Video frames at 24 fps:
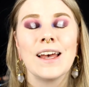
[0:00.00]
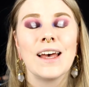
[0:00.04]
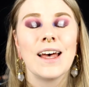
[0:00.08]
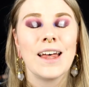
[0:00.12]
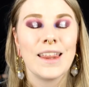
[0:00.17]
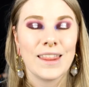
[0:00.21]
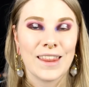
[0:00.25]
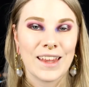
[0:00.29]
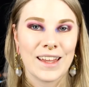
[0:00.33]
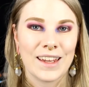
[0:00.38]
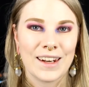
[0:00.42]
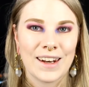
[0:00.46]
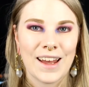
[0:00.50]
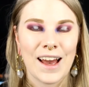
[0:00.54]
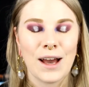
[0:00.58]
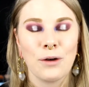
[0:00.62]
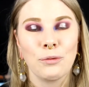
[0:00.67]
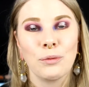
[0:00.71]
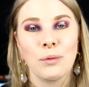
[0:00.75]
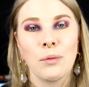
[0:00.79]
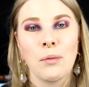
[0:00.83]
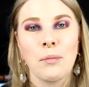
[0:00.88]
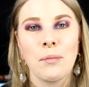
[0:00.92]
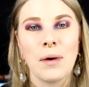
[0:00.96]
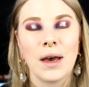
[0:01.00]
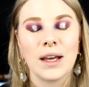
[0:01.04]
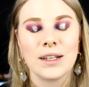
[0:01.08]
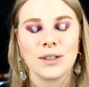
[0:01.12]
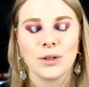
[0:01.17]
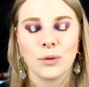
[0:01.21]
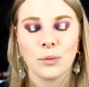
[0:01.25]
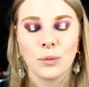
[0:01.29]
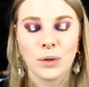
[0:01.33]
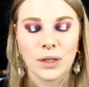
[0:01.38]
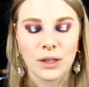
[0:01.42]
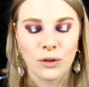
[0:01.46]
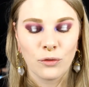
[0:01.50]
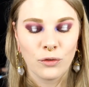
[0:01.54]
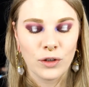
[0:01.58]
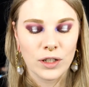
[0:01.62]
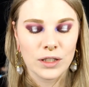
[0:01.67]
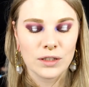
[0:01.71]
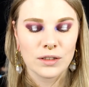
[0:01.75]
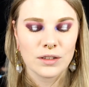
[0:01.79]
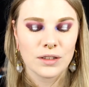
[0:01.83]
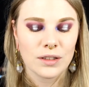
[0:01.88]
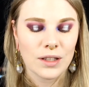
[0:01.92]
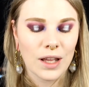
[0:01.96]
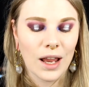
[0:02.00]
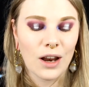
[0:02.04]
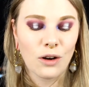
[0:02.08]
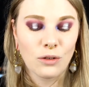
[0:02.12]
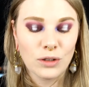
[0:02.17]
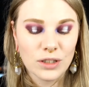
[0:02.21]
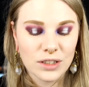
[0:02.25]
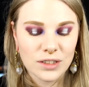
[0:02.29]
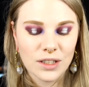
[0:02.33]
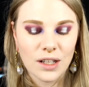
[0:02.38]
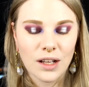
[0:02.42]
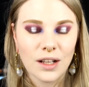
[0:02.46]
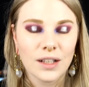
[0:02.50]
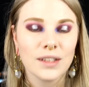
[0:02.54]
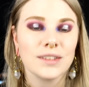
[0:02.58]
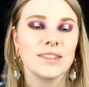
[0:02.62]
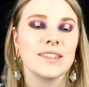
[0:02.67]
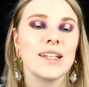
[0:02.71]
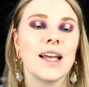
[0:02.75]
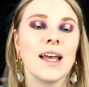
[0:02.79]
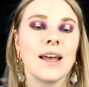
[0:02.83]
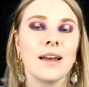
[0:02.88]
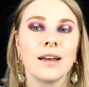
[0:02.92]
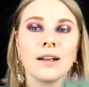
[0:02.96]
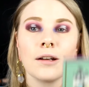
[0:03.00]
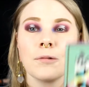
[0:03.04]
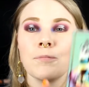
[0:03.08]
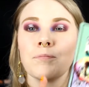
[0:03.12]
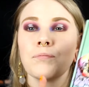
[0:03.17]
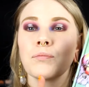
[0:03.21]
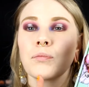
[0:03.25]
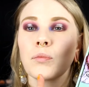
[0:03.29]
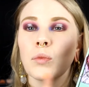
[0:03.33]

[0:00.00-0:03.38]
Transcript: and then I will be back with the finished result and